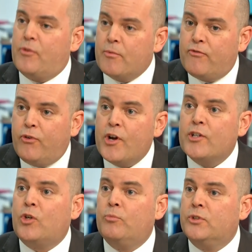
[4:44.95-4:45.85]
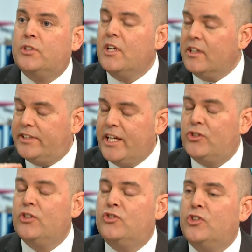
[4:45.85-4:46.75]
from four years onwards,
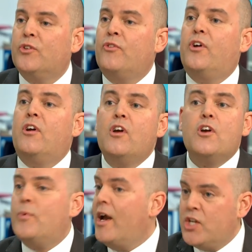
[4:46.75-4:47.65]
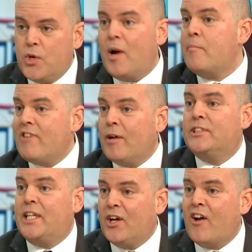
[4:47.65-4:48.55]
teaching children that we, you have brown
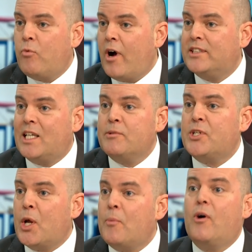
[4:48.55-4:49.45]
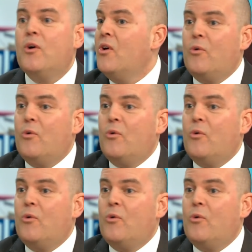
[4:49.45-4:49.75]
skin, I have white skin. Mm. Do you know what?